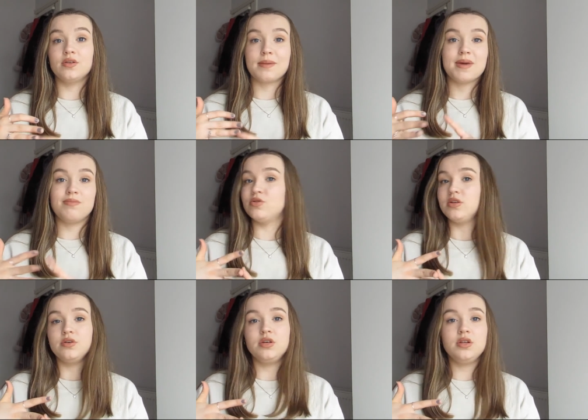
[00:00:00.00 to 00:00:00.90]
like maybe you're
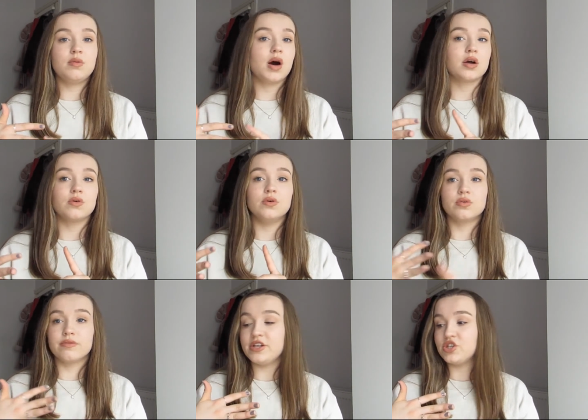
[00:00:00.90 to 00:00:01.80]
doing your uni work or
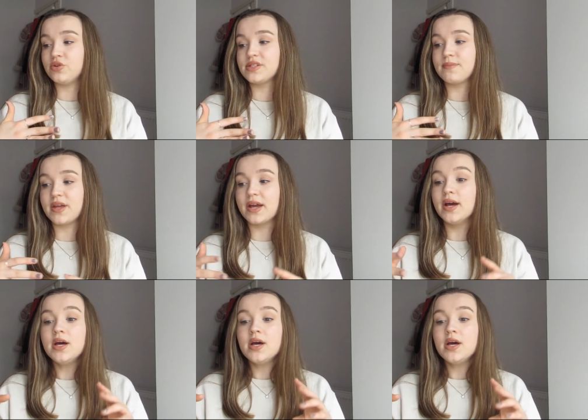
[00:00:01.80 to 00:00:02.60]
your revision or something,